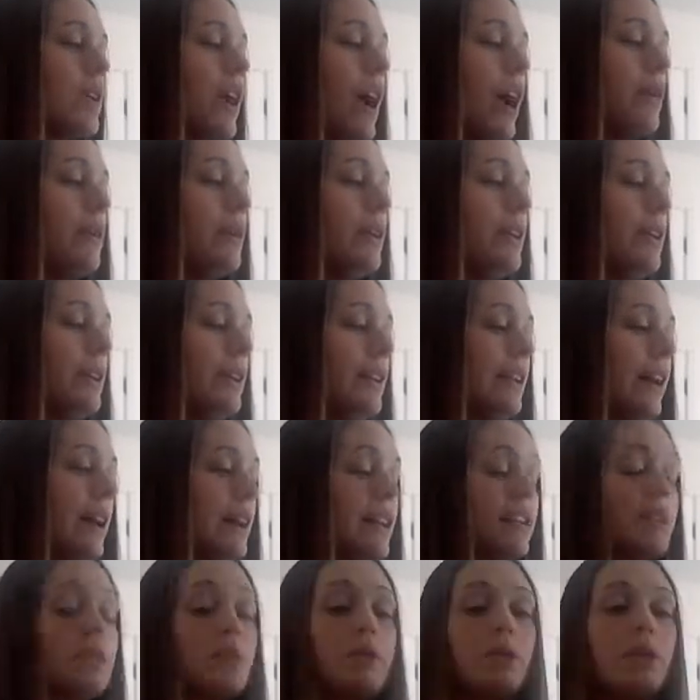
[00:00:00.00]
really like
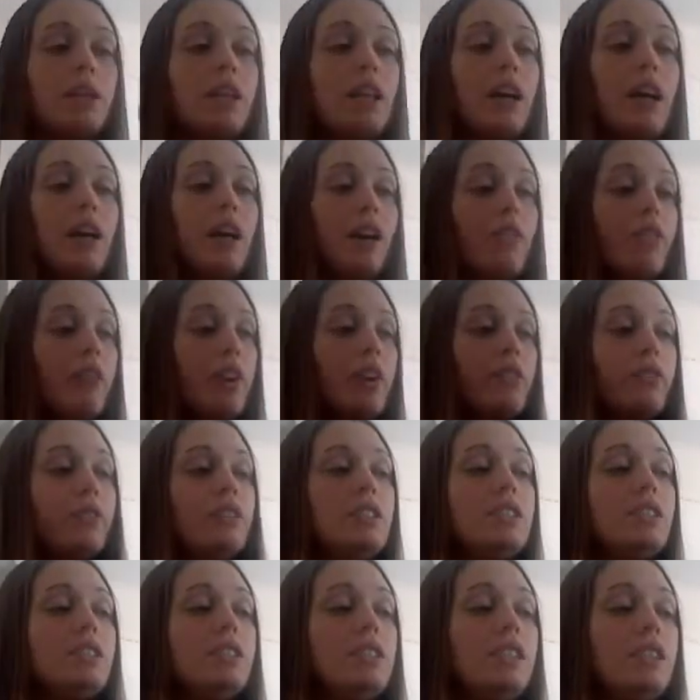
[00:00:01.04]
this one. I've
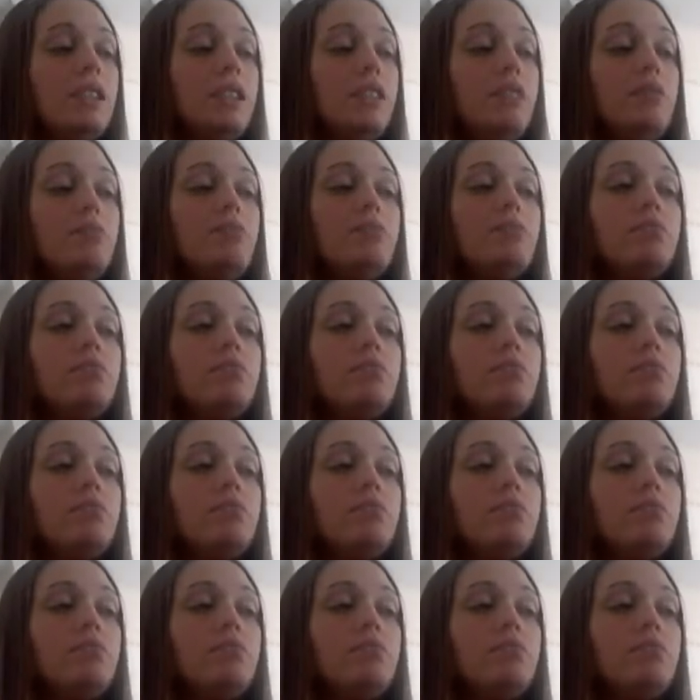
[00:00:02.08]
obviously